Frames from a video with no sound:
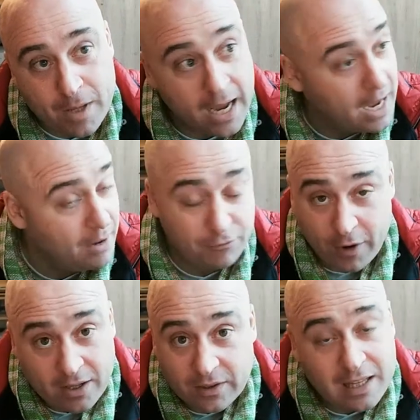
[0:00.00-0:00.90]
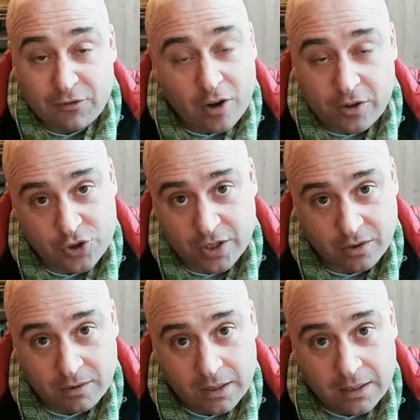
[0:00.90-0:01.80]
I, I, frankly, left, right, or
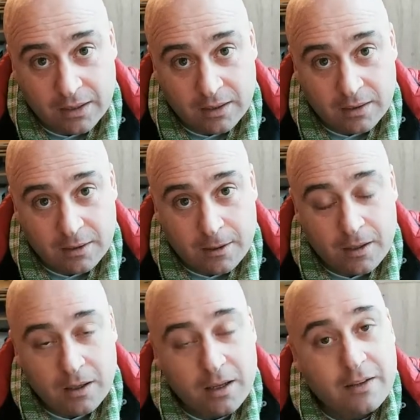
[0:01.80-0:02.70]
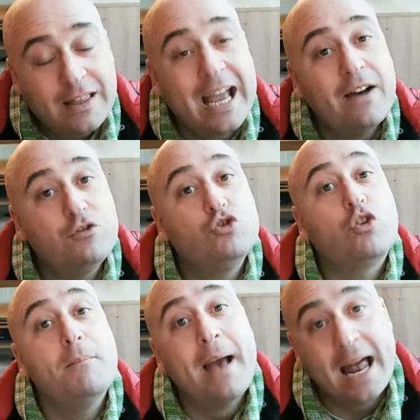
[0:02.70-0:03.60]
center, they have
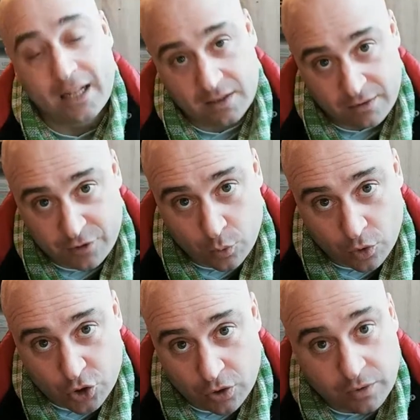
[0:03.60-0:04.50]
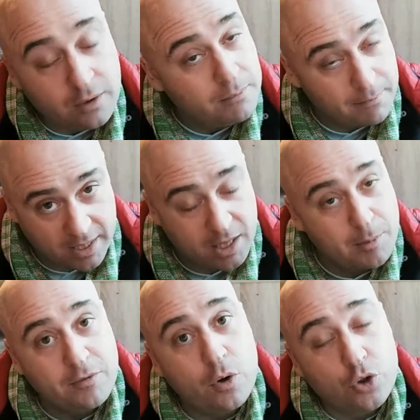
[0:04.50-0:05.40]
dramatically fewer children. Many of them
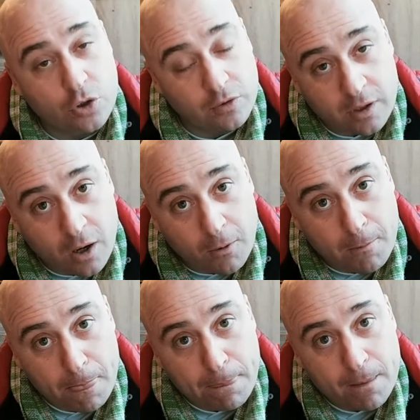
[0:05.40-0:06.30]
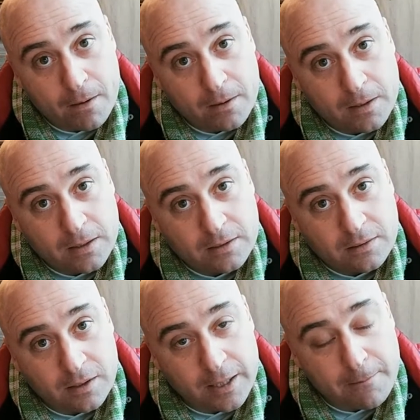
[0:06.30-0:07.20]
have no children at all,
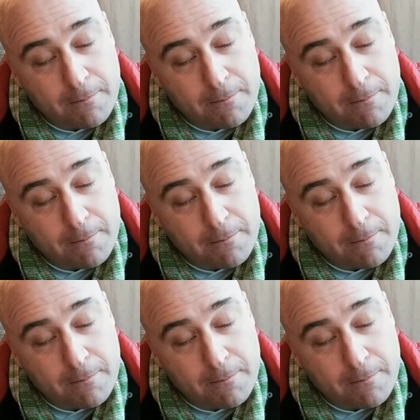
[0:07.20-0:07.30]
right?